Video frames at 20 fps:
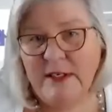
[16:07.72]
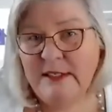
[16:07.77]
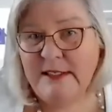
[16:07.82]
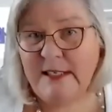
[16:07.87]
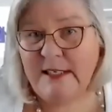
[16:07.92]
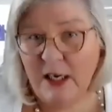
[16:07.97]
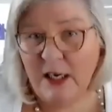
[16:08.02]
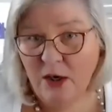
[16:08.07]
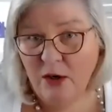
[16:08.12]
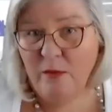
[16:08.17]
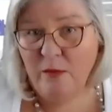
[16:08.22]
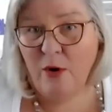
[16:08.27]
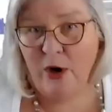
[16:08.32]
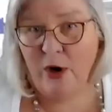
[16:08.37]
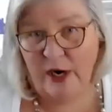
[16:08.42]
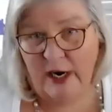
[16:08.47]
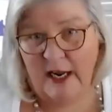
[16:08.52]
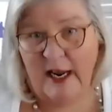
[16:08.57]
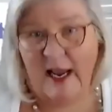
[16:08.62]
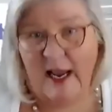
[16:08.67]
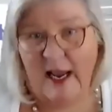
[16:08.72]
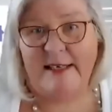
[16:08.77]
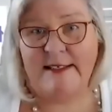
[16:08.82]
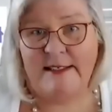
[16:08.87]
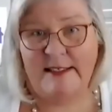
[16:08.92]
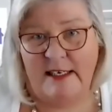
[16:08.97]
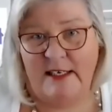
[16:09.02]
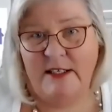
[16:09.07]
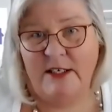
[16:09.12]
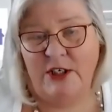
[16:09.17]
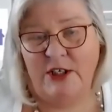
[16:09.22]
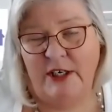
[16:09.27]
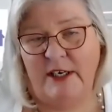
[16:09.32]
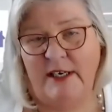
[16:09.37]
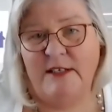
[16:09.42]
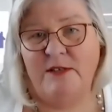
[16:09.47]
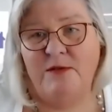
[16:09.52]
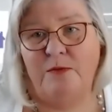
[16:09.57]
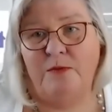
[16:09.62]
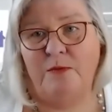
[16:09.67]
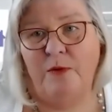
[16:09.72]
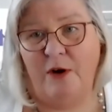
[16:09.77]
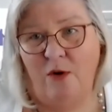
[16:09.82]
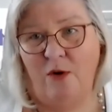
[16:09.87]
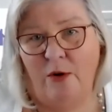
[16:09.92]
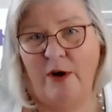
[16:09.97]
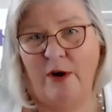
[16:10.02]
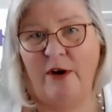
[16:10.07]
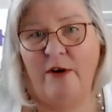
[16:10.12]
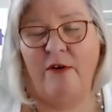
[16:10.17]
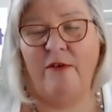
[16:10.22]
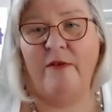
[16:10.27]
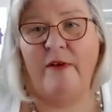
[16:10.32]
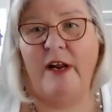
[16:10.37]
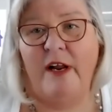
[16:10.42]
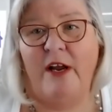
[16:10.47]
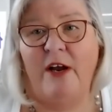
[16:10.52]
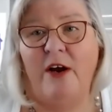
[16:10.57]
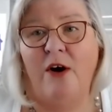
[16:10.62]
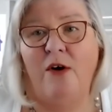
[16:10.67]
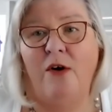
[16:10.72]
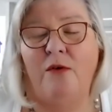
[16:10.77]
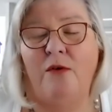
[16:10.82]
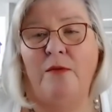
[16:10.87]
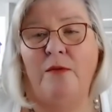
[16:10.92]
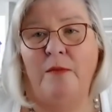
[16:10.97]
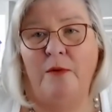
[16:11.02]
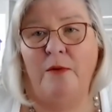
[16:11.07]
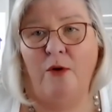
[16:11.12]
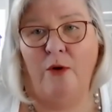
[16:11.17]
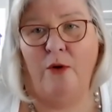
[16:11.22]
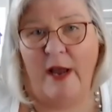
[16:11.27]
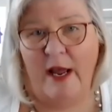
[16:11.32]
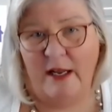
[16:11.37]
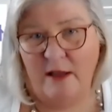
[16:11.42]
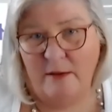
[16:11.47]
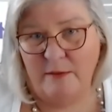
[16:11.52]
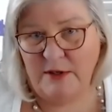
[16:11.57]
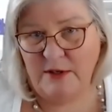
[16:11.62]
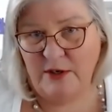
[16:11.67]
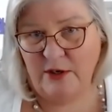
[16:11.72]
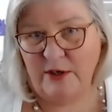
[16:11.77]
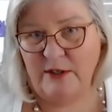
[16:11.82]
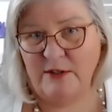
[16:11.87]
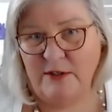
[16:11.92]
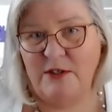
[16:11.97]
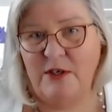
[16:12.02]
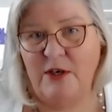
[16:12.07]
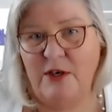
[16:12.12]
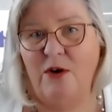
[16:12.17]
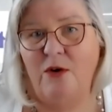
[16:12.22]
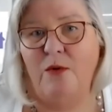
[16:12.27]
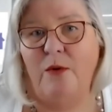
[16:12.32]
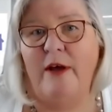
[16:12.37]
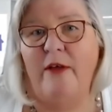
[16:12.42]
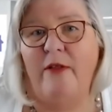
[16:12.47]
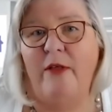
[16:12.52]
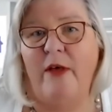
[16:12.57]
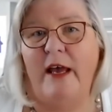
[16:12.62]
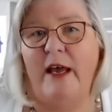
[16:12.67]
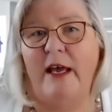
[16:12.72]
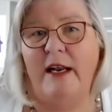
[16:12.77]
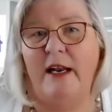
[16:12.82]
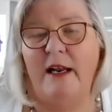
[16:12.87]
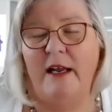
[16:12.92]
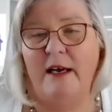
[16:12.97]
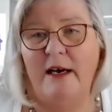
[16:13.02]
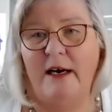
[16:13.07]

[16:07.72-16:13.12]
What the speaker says: single morning, I see that she has recorded her video, created the materials that go with it.